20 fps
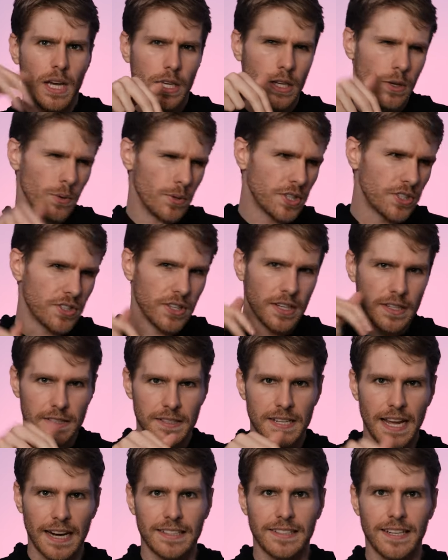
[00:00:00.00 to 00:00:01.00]
use as a
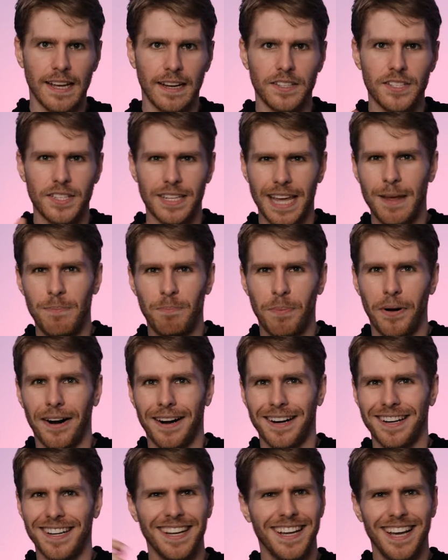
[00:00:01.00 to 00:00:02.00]
tech deck skate
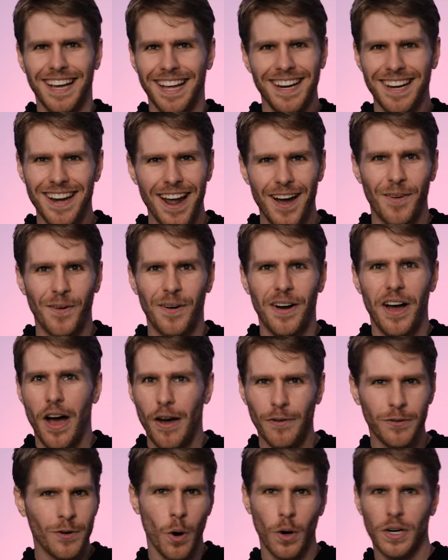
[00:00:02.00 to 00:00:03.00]
park? No,
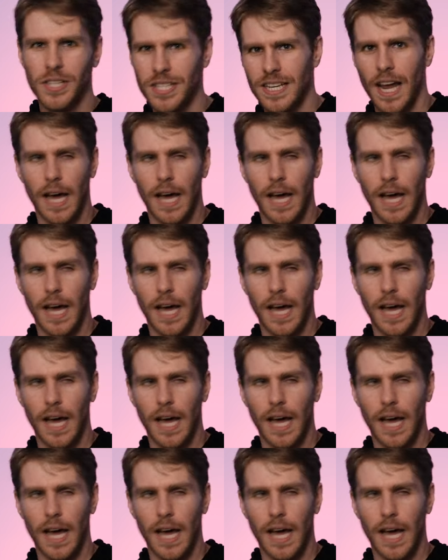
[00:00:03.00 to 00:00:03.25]
of course